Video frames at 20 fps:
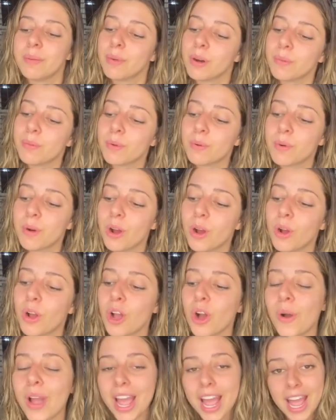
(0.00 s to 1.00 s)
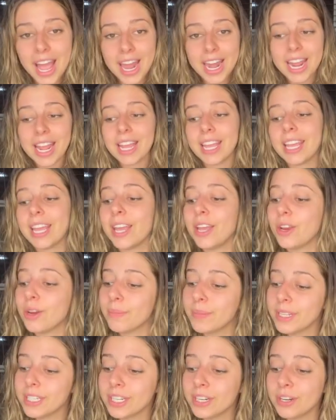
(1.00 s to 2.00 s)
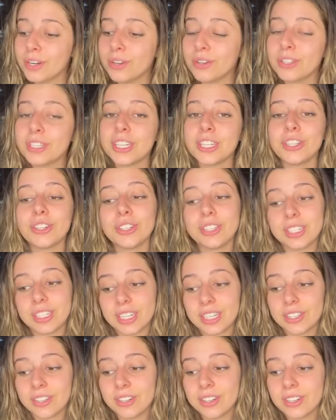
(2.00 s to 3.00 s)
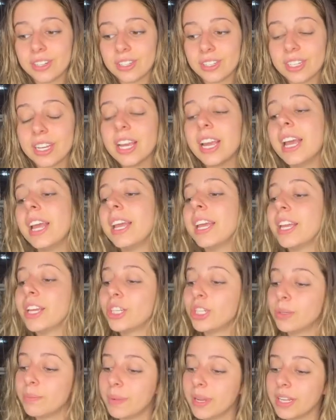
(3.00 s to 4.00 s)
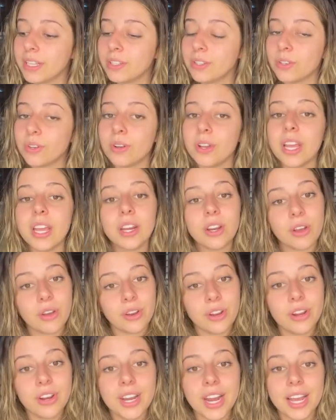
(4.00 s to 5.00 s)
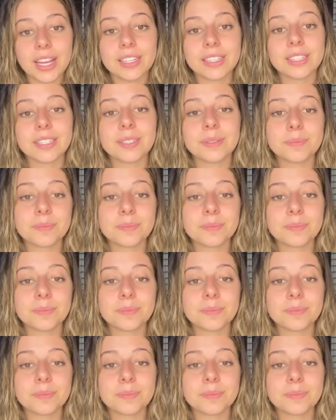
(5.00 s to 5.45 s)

Purple row, go ahead and get your materials, get your scissors, get your pencil, and go to your desk.